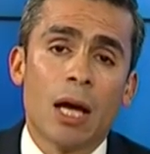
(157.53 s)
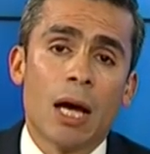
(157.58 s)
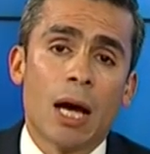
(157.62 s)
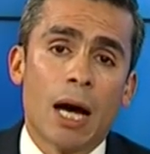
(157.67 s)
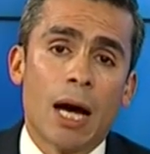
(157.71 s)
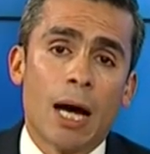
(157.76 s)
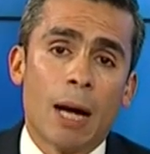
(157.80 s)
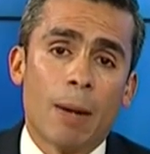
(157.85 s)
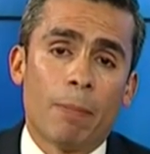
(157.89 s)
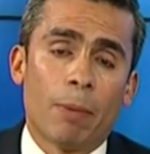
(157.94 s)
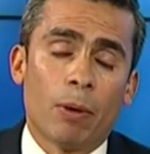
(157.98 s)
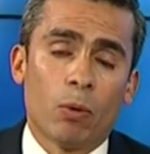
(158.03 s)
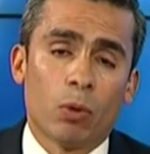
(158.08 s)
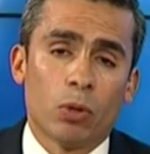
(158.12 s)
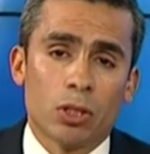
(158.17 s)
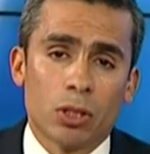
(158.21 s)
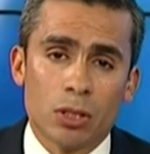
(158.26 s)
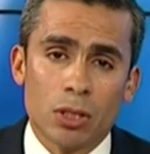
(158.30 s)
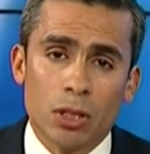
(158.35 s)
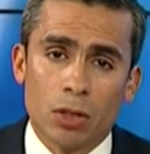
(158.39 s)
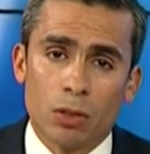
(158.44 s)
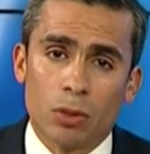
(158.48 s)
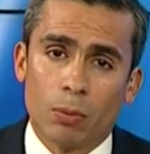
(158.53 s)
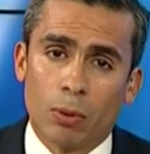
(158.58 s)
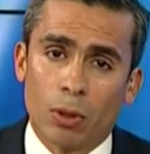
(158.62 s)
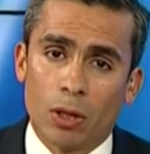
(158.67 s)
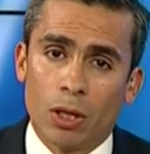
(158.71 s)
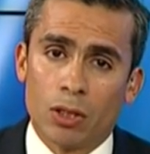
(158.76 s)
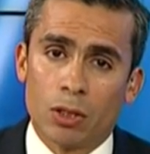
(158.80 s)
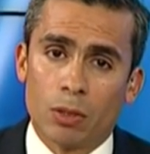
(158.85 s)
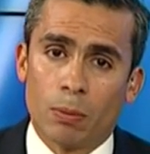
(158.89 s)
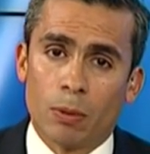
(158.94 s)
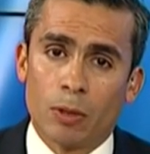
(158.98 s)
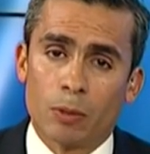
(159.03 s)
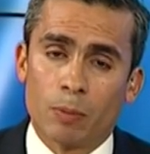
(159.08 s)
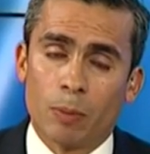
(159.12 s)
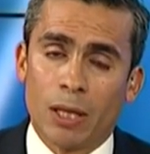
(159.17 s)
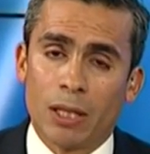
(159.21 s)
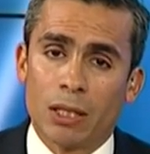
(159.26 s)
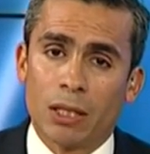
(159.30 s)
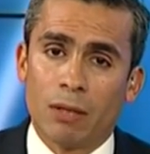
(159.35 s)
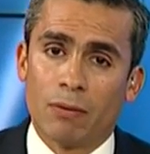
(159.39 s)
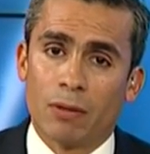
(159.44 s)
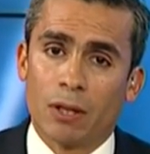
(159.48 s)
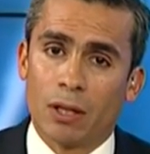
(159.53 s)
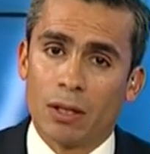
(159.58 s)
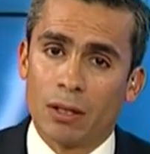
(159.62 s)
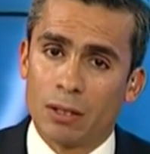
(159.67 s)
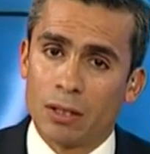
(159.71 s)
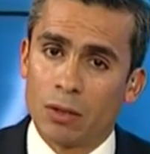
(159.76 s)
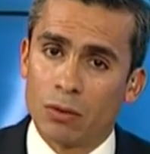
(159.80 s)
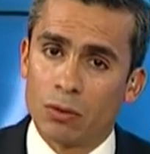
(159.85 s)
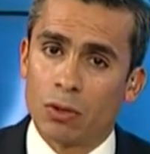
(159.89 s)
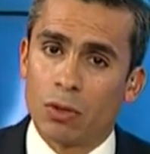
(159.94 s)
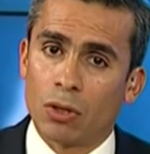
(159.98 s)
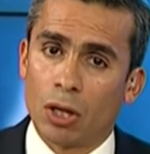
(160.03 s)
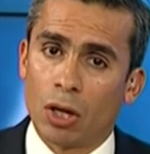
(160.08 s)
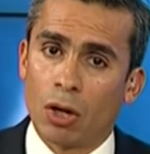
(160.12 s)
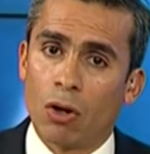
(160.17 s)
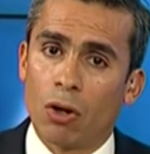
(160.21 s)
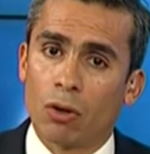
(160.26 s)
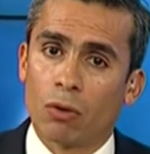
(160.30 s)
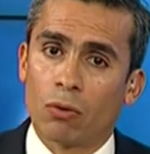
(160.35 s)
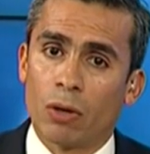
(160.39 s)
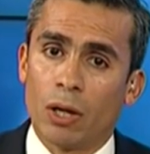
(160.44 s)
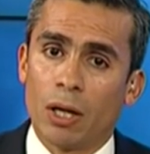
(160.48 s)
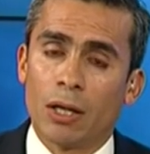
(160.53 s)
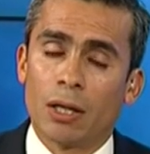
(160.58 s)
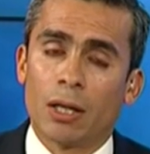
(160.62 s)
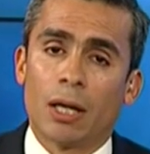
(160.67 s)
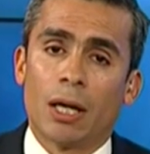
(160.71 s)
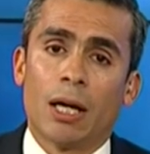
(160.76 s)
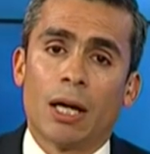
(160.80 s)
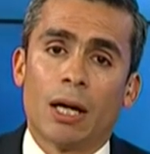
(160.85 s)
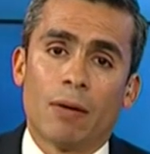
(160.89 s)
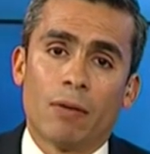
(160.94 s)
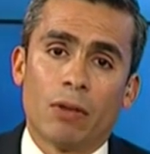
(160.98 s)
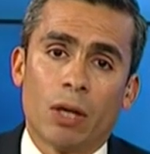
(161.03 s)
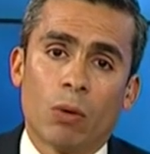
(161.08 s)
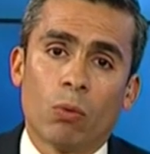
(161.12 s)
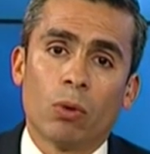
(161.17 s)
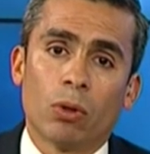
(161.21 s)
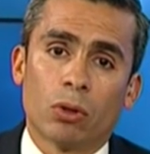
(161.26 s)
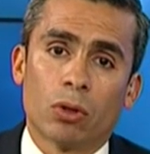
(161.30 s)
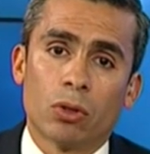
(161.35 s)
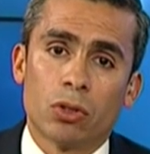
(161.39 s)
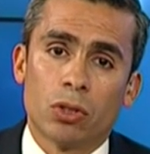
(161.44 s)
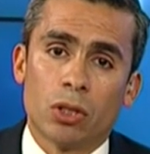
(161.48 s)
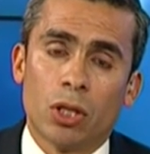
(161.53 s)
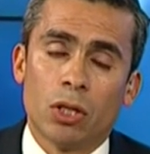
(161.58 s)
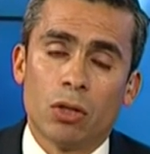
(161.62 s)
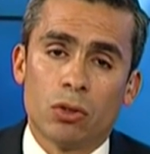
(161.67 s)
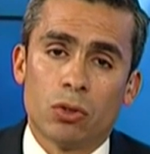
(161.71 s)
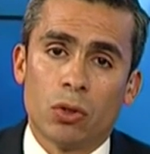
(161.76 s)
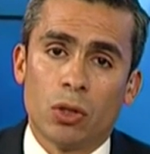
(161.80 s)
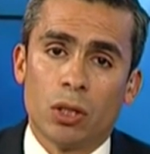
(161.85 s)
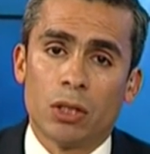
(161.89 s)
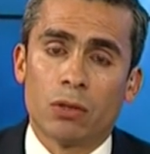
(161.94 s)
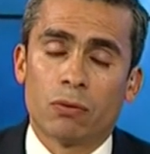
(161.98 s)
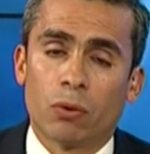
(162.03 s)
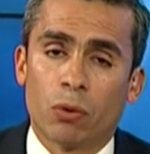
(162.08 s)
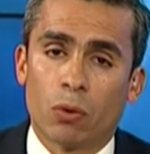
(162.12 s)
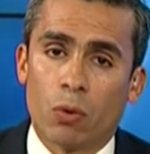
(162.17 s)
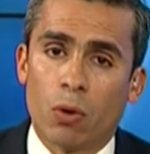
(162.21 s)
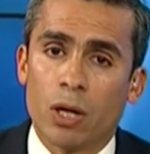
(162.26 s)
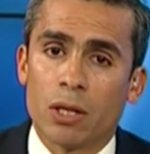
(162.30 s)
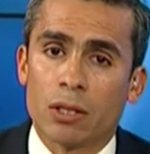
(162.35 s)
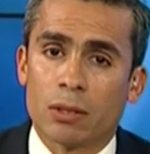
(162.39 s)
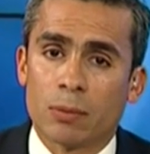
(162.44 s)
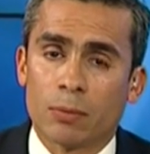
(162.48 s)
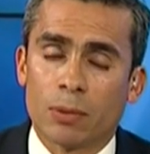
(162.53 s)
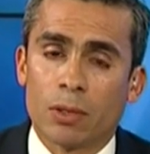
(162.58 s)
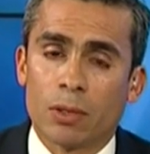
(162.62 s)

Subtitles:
But we just need to put it into perspective that in terms of the long run, they will continue to ease for quite some